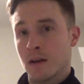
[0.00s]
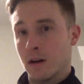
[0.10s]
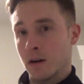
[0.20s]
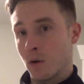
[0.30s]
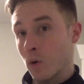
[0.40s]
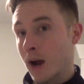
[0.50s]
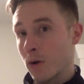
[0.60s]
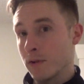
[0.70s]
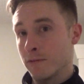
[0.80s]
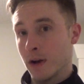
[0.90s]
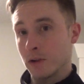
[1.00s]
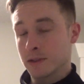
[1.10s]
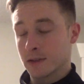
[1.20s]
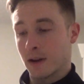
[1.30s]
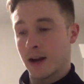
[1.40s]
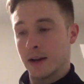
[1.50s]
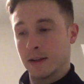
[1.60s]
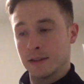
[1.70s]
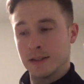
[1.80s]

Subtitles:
or how it felt, I